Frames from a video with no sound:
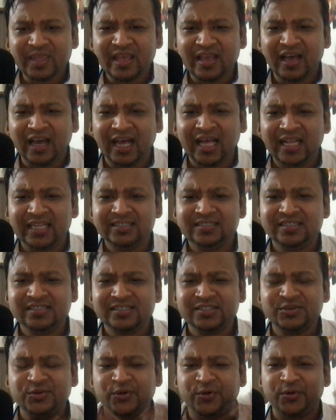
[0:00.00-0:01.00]
I'll
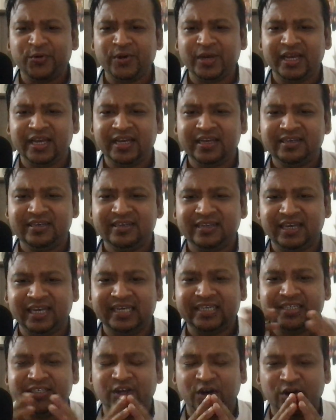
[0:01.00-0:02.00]
just go ahead
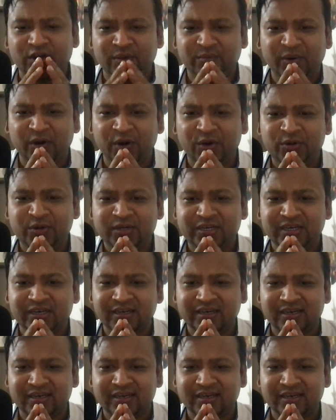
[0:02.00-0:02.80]
and talk about